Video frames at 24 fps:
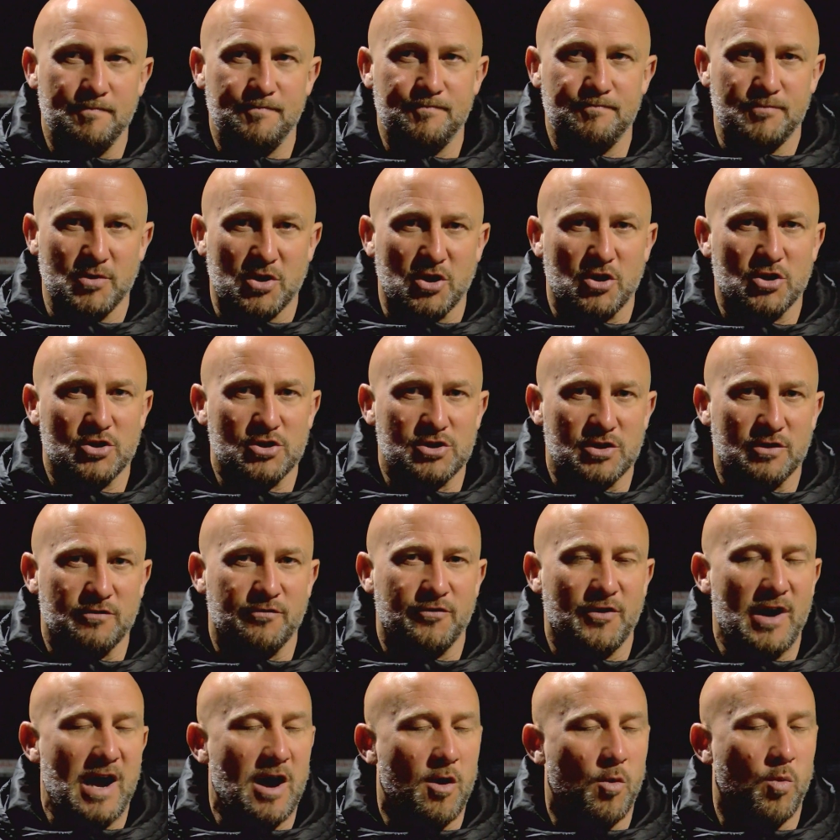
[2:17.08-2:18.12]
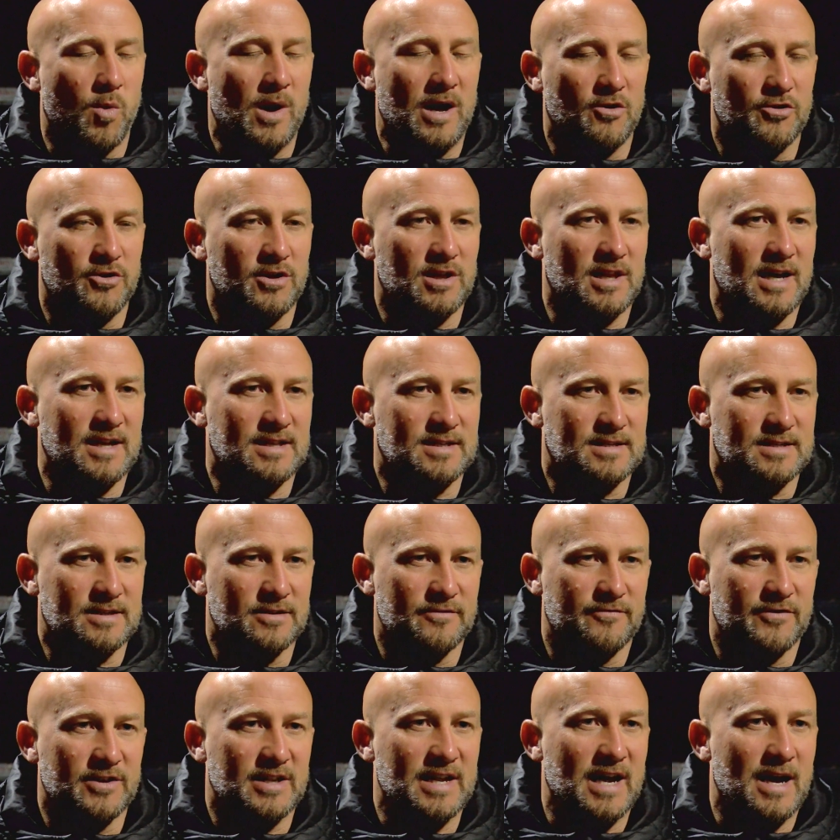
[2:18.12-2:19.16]
because of how well the lads
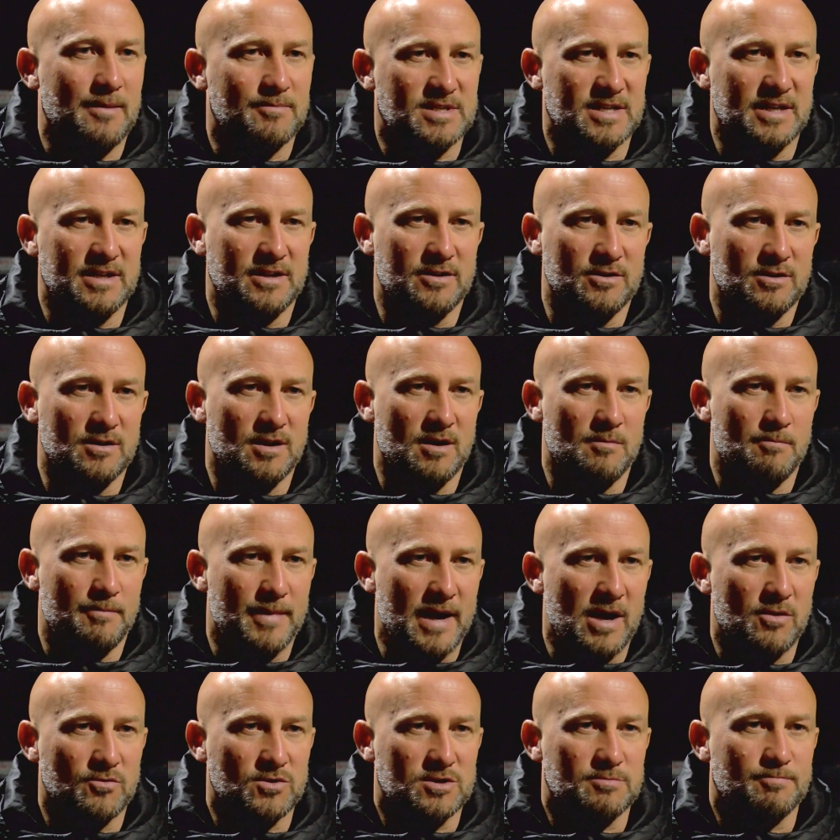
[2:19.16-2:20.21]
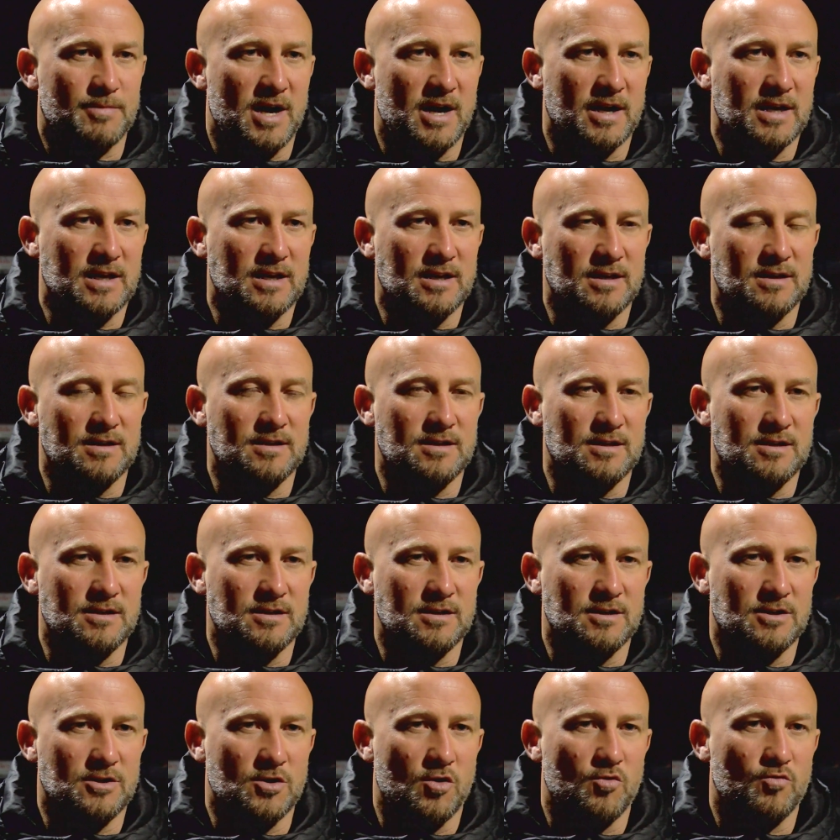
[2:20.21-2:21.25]
have adapted and bounced back,
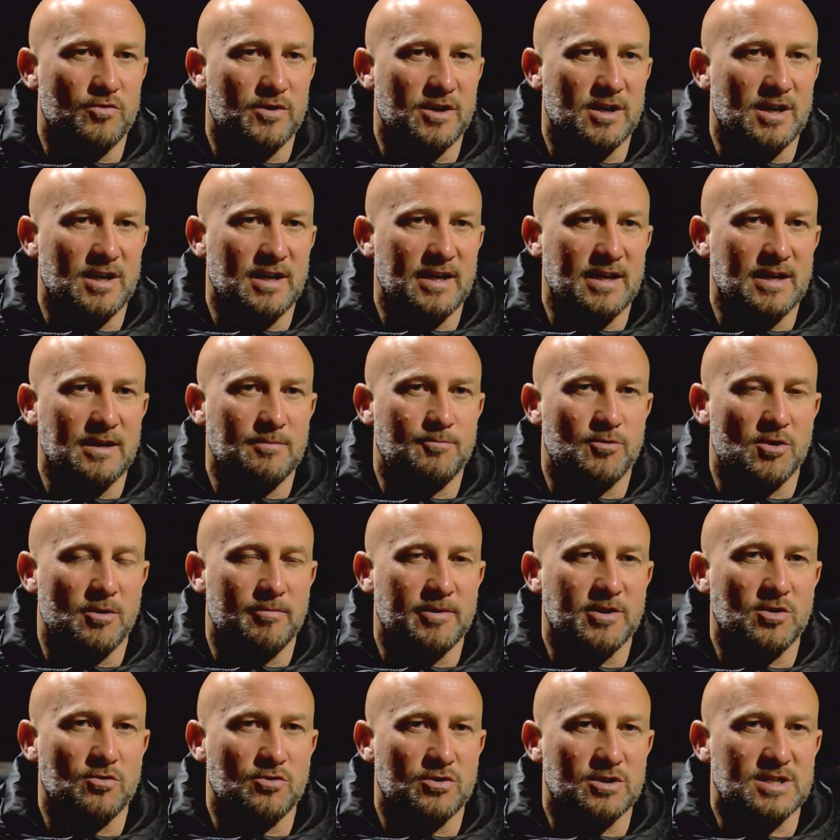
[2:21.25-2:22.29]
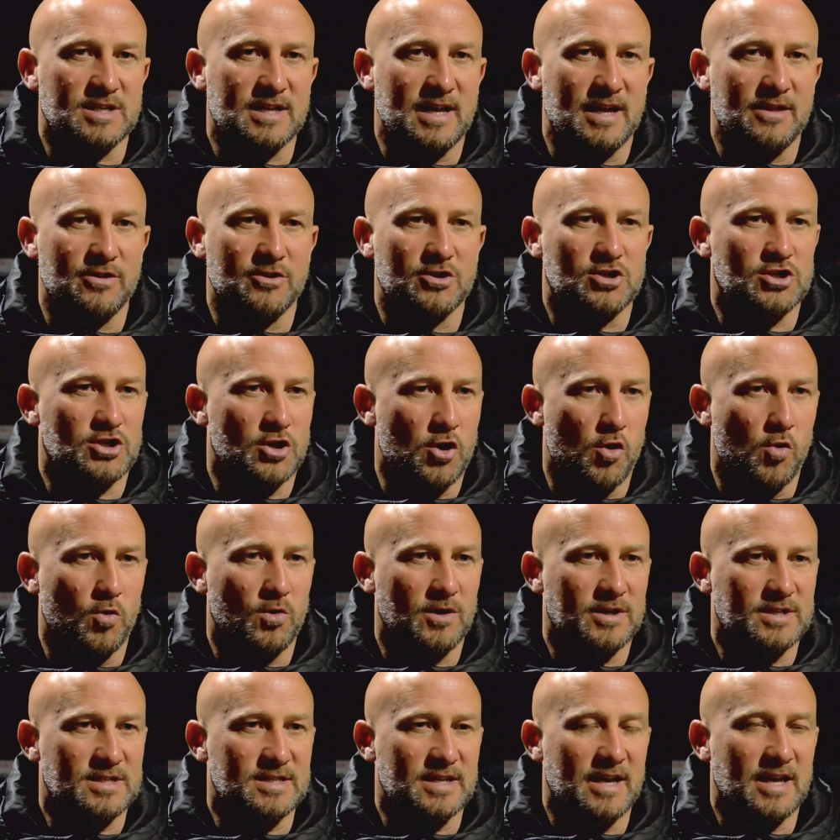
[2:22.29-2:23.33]
you don't really probably understand the toll
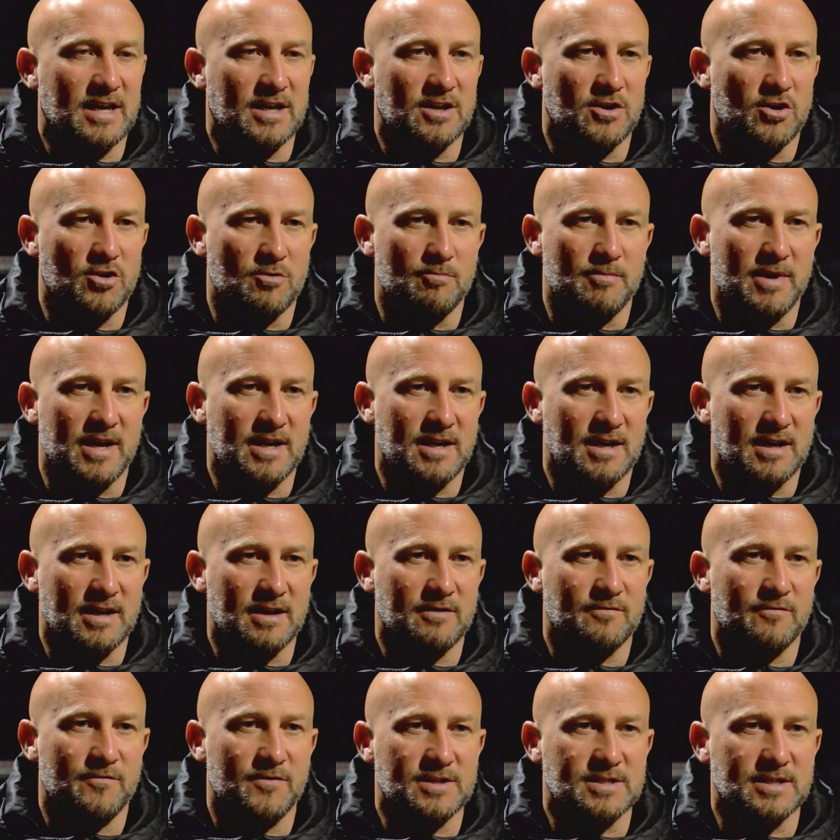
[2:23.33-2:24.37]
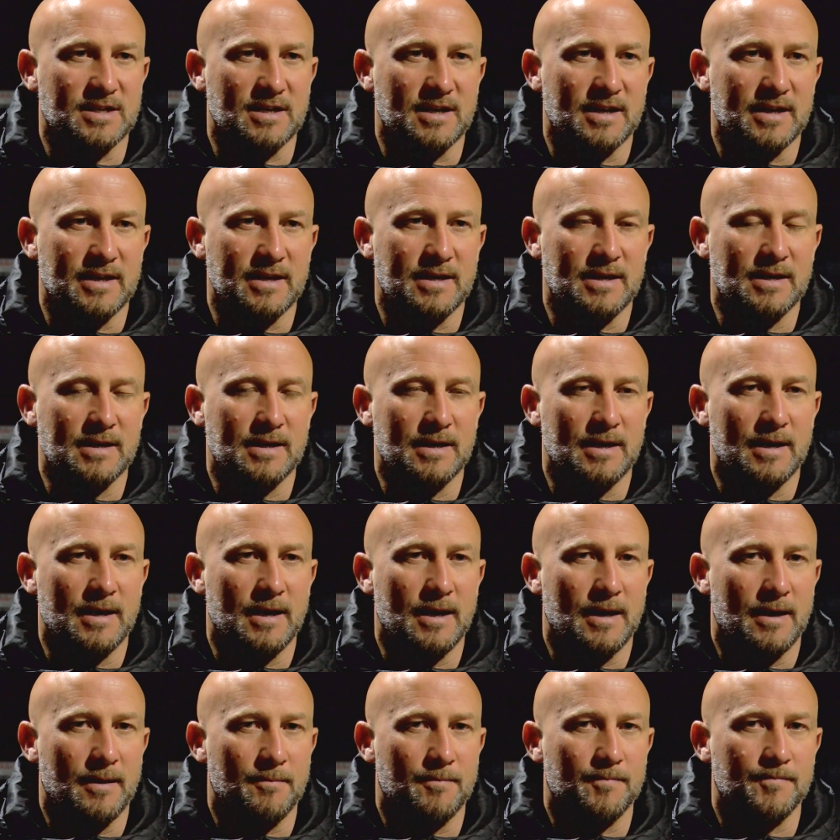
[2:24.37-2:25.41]
it's taken on them mentally and physically.
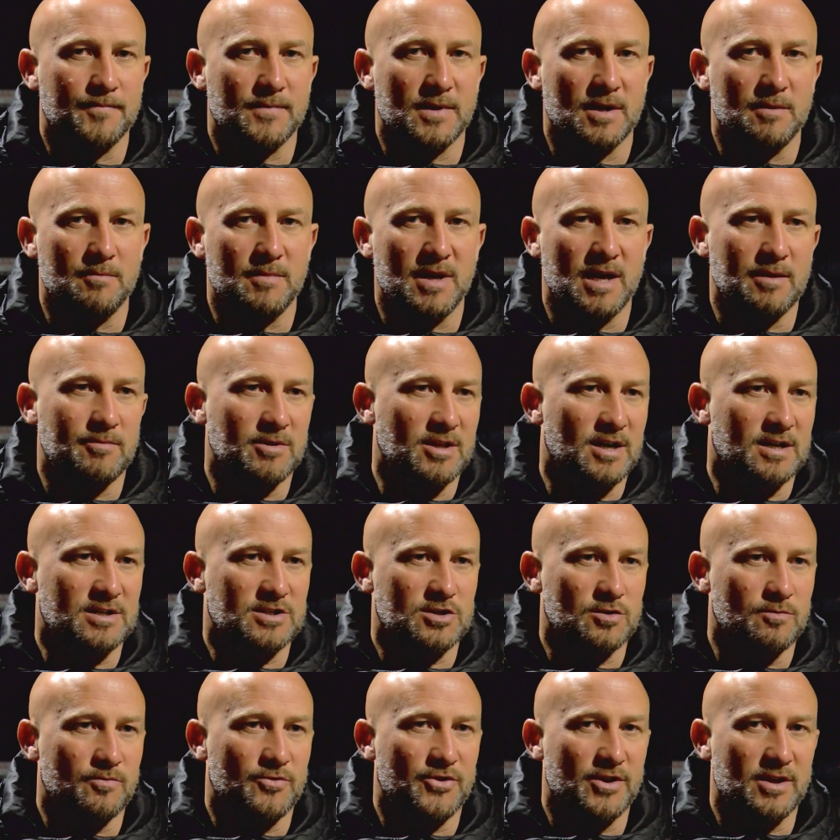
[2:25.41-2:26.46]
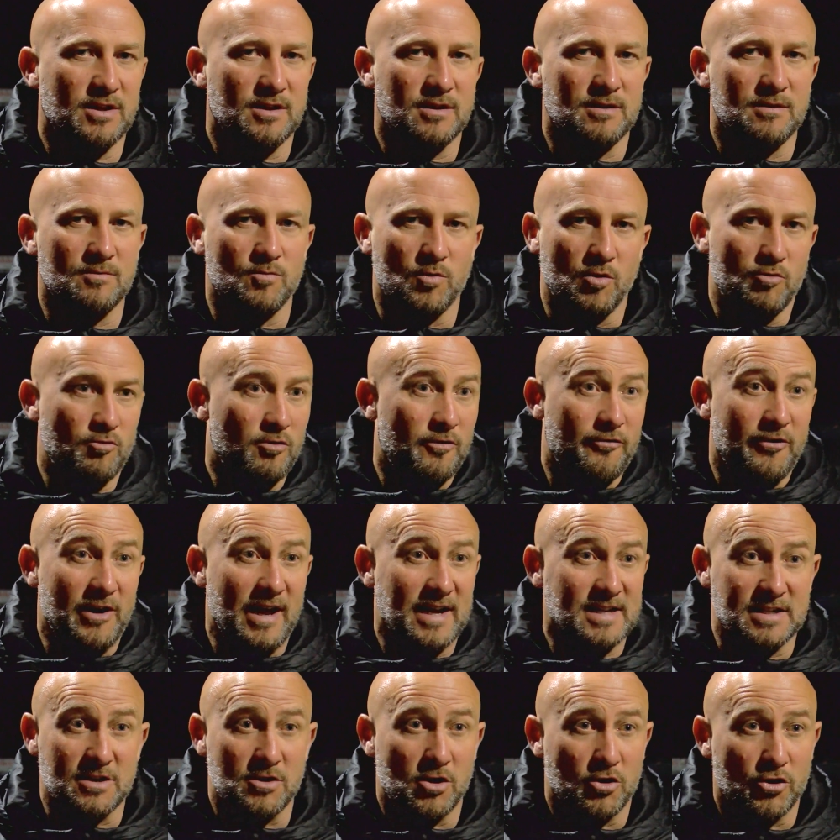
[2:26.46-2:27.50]
And maybe that's something we're
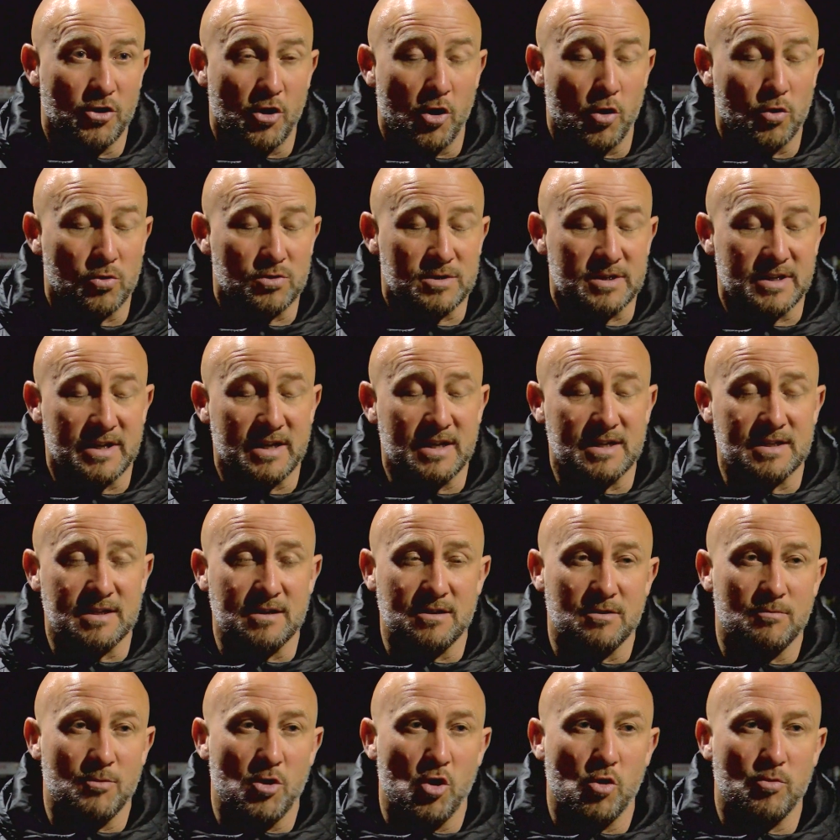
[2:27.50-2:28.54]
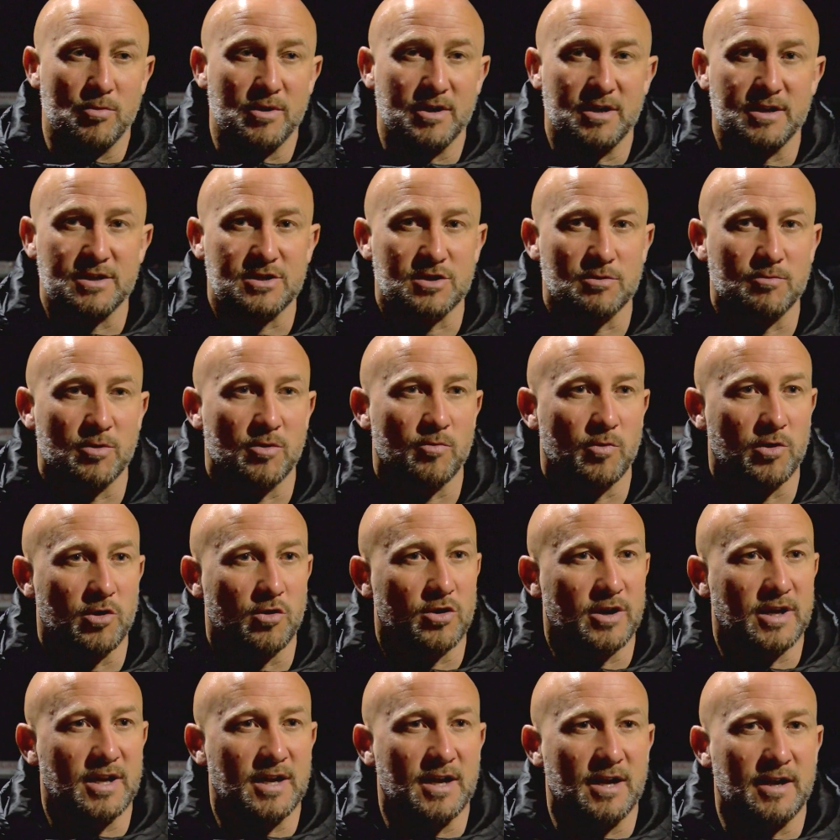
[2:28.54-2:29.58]
reflecting on the whole season at the moment, and it's something we're
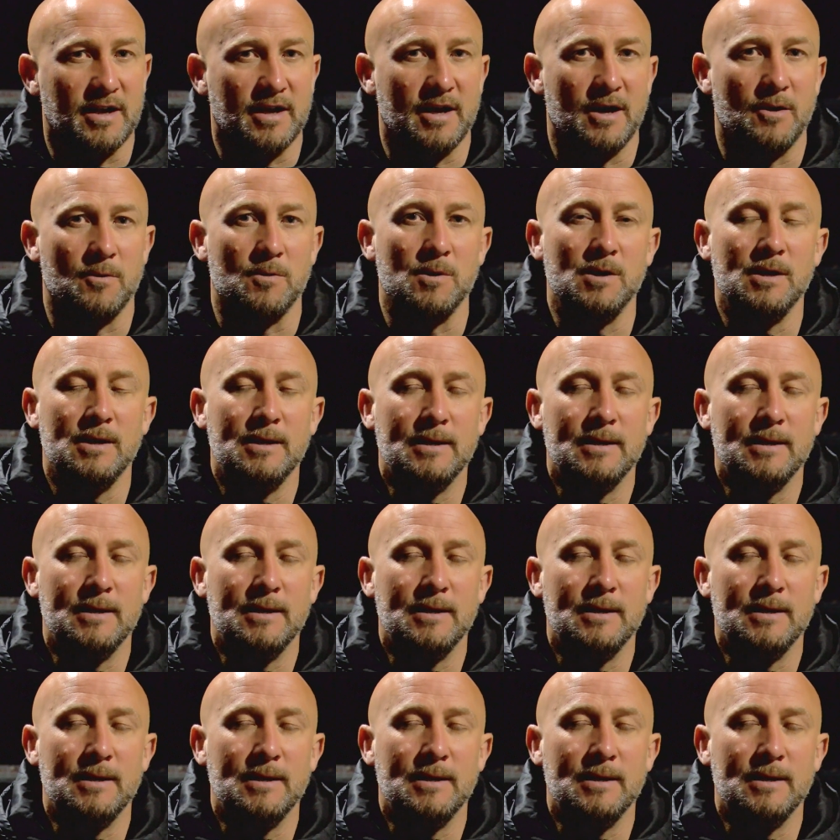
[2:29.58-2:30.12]
looking at now.